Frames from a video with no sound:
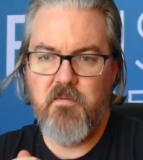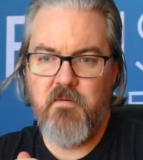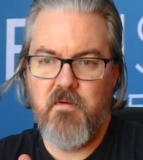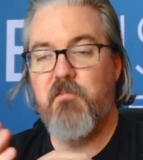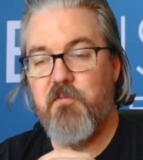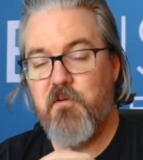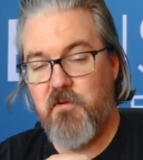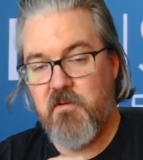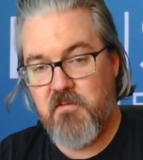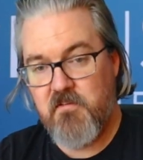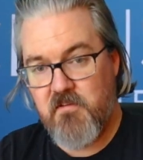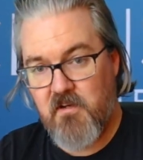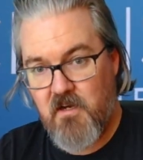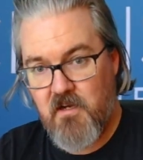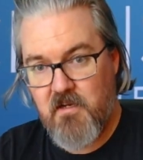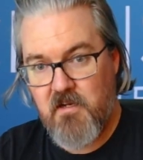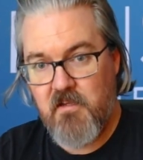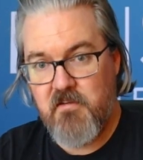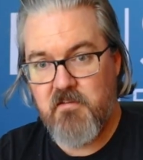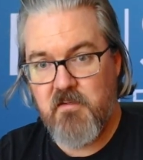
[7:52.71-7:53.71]
If your
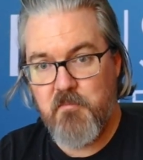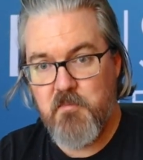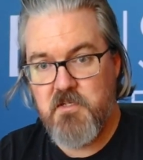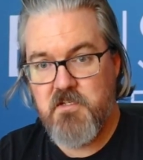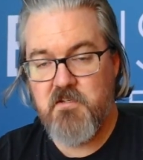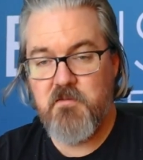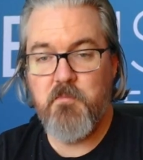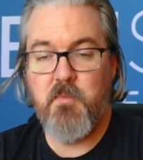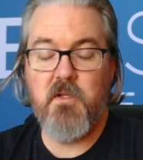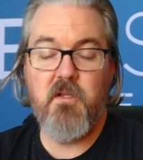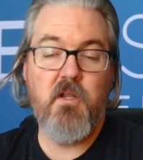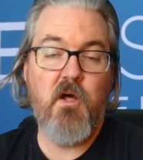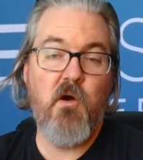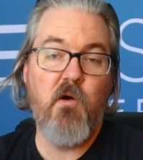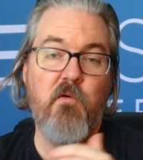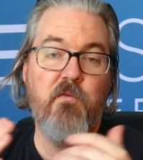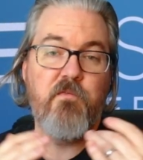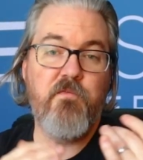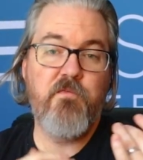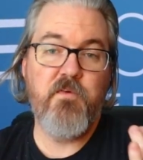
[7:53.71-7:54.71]
design has images
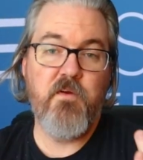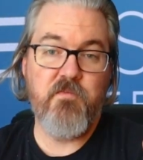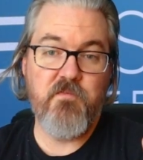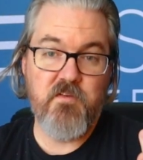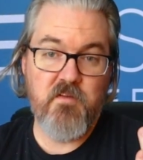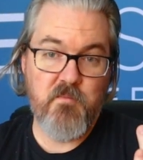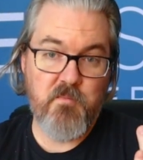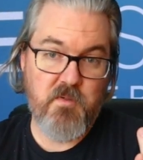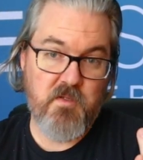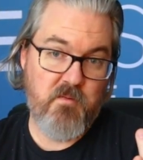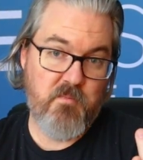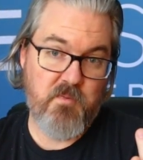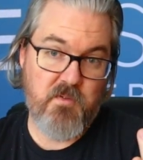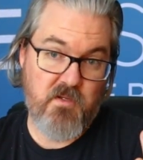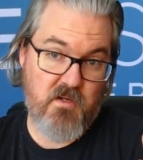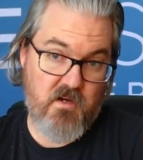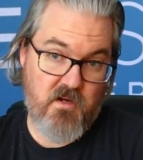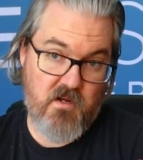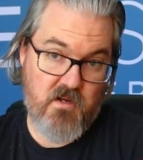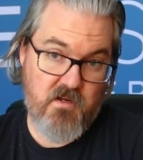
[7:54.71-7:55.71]
below 50
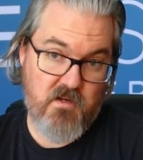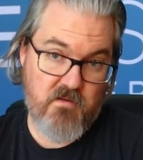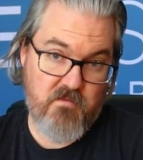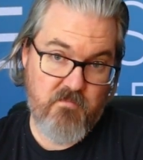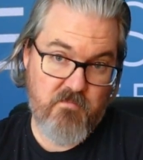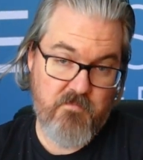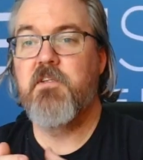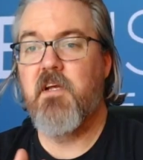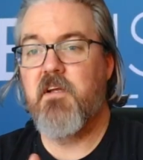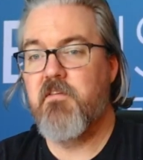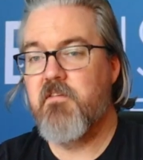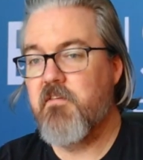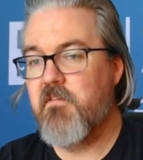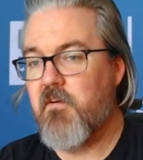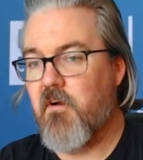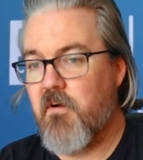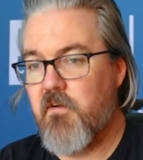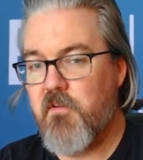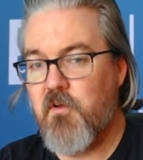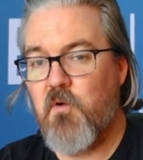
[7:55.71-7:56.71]
ppi, chances
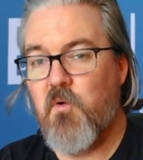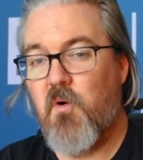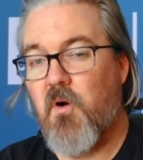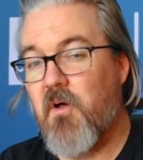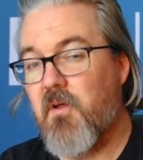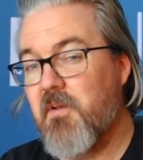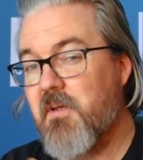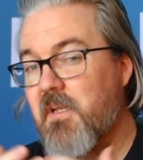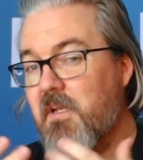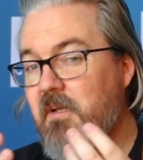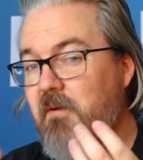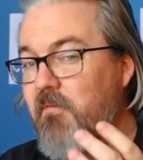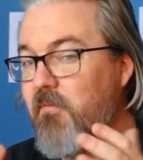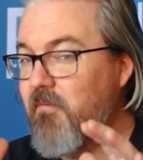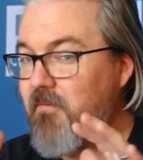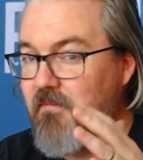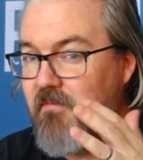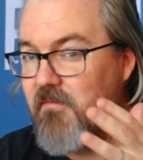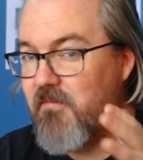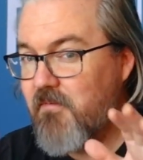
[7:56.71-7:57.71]
are the quality
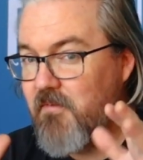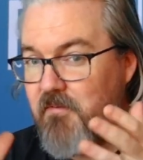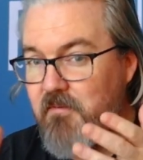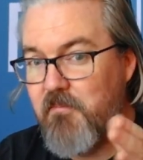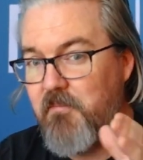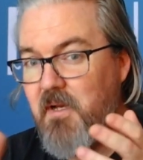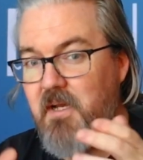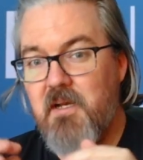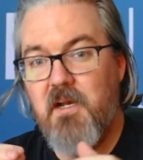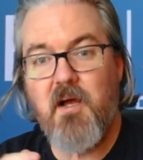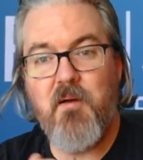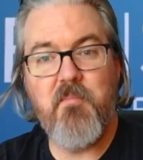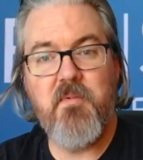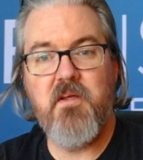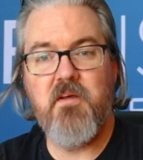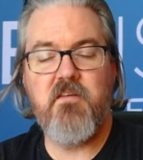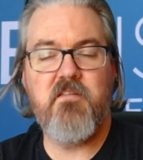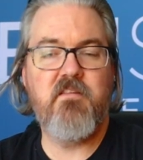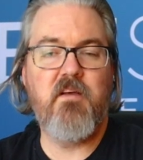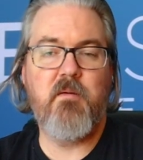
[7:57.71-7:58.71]
may not
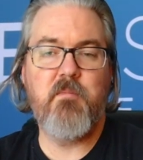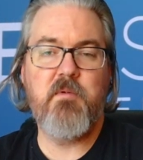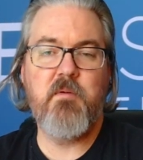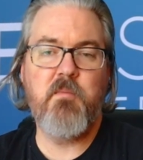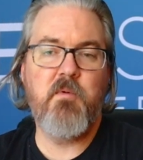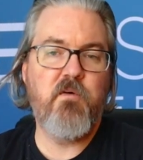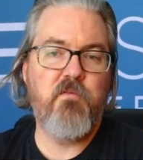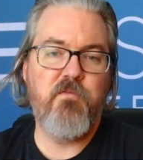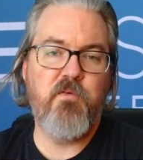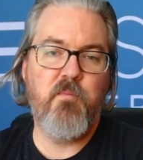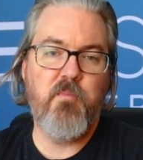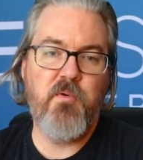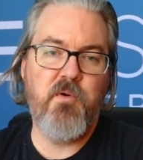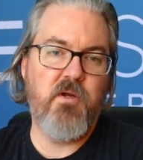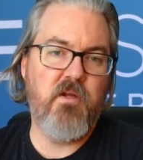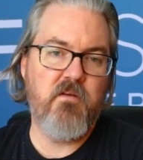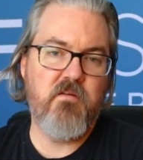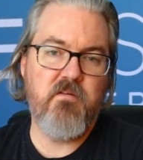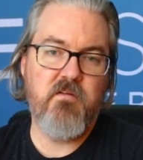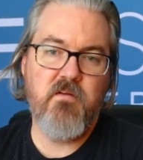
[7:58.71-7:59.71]
be acceptable for
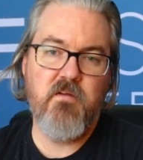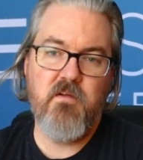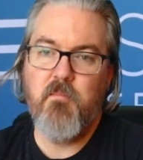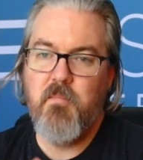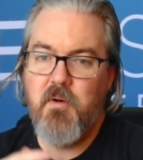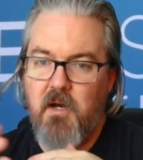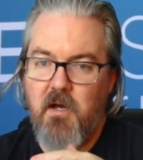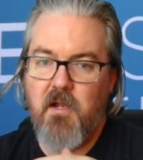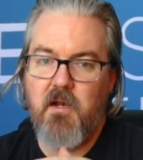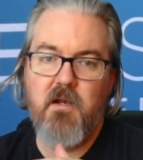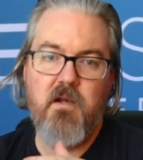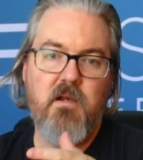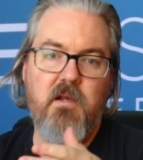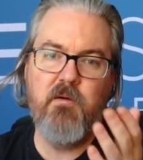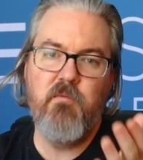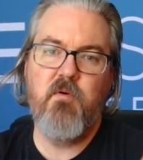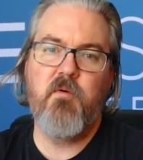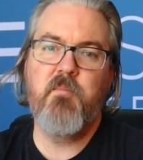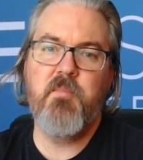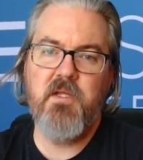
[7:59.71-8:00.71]
print, but
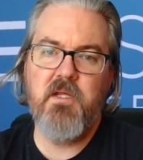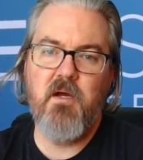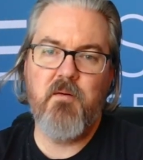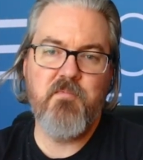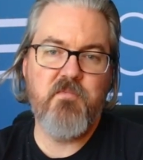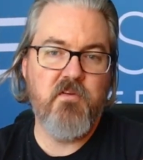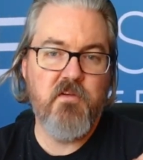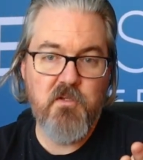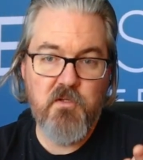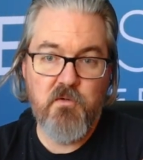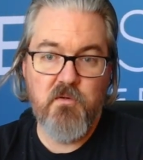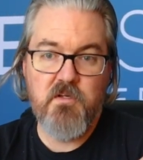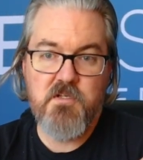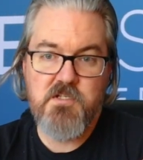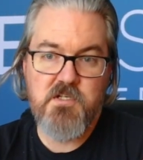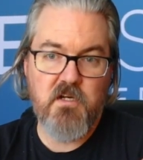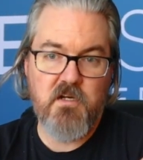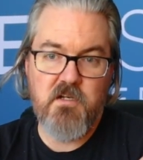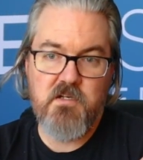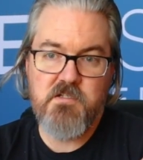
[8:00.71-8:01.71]
it will be up to you to
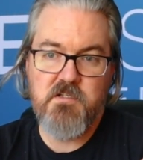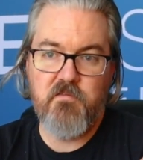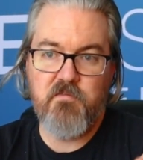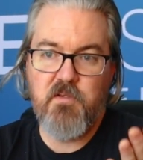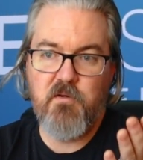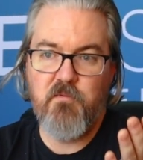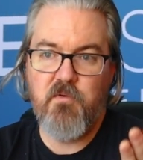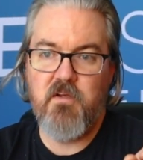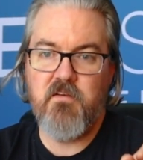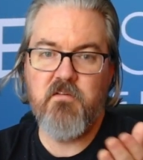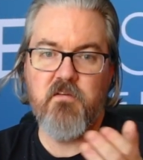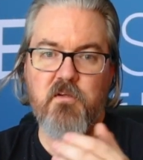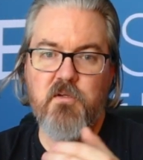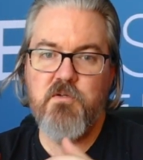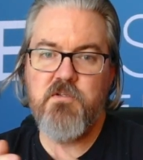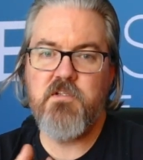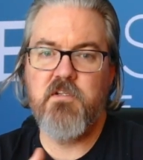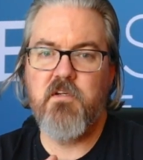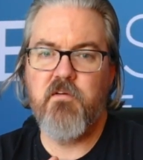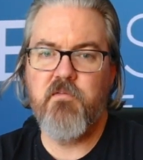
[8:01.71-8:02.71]
judge if the
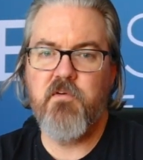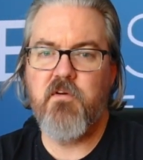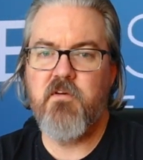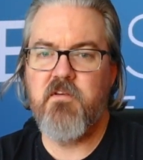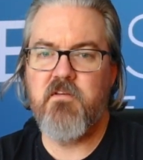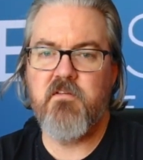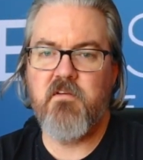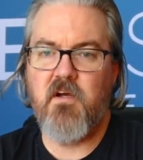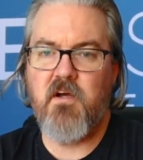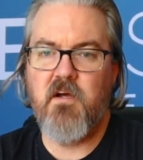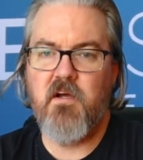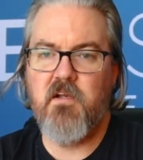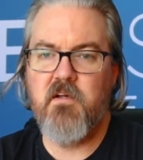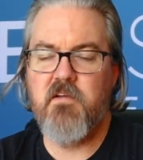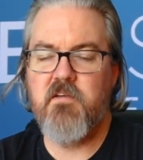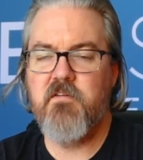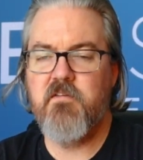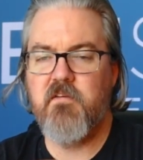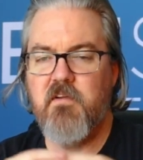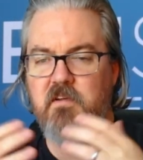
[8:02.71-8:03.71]
resolution of your design
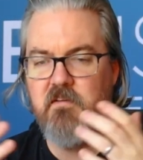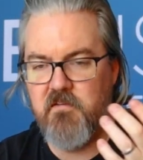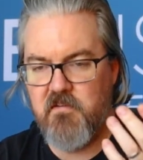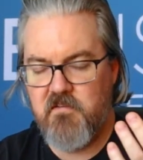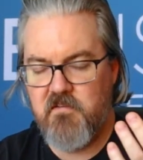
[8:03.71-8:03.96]
is